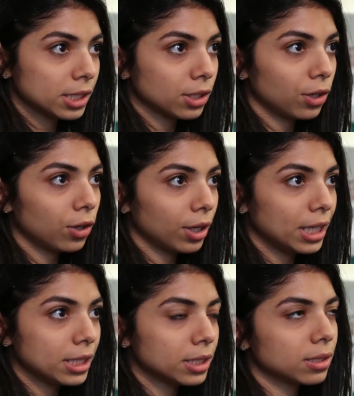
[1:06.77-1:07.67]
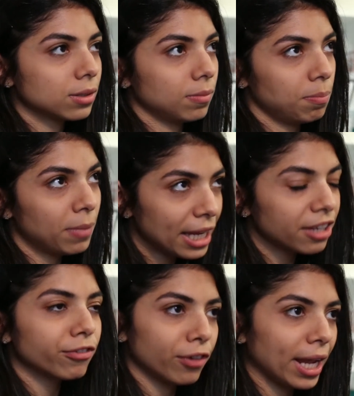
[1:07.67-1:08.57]
So it's
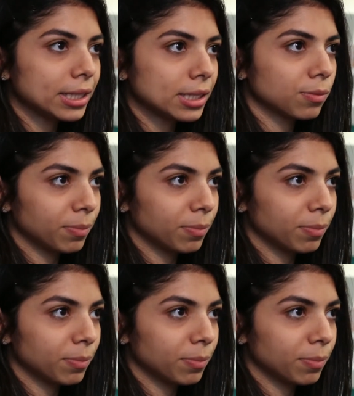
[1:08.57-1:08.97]
making friends